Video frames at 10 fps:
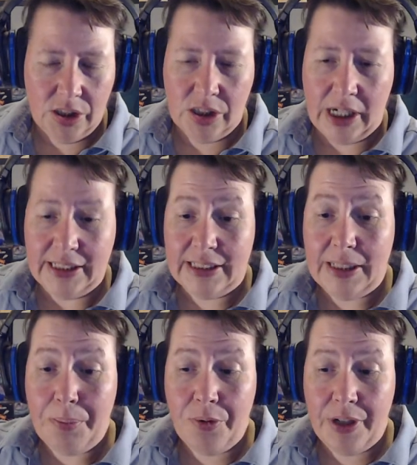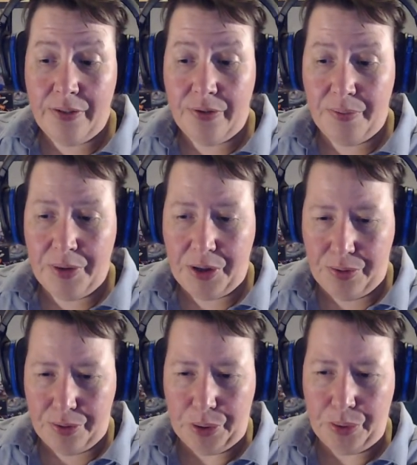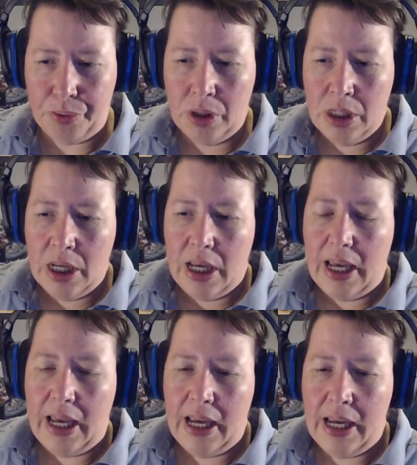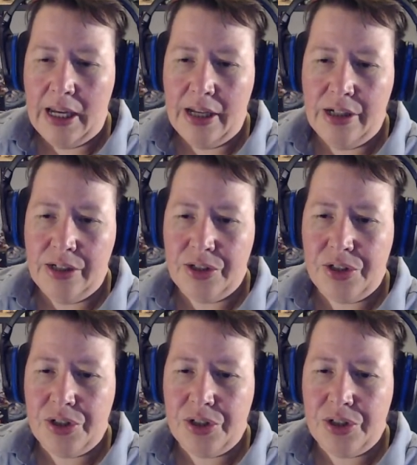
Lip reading: got separated from the crew, and